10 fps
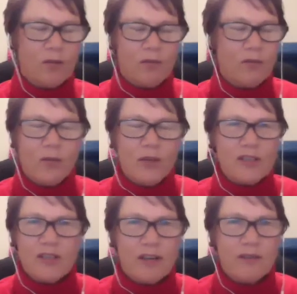we
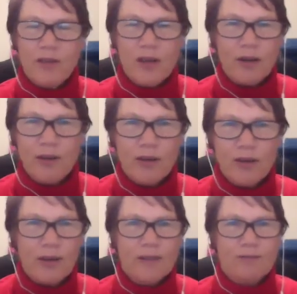just had a very,
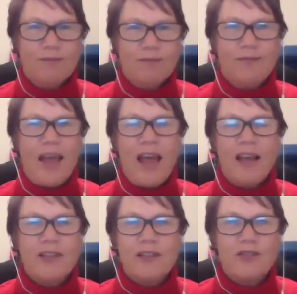very
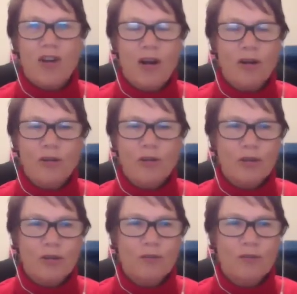active
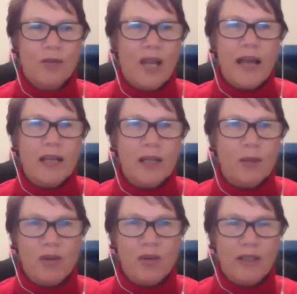childhood, playing,
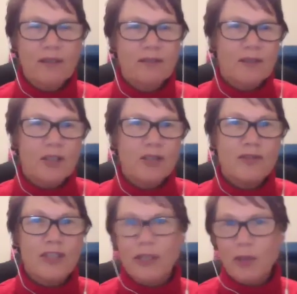really, lots
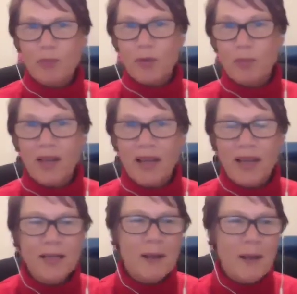of deliberate
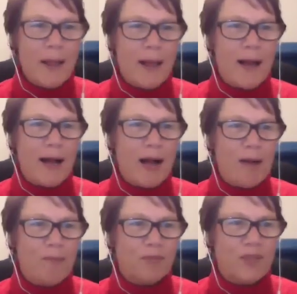play.
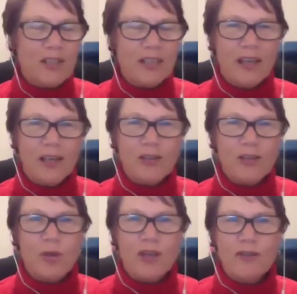Didn't get
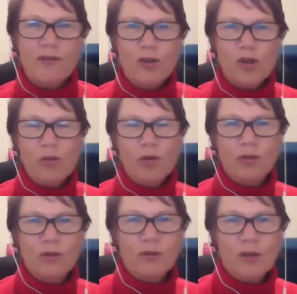into any
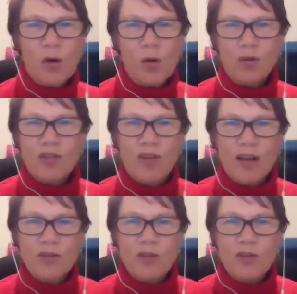formal or structured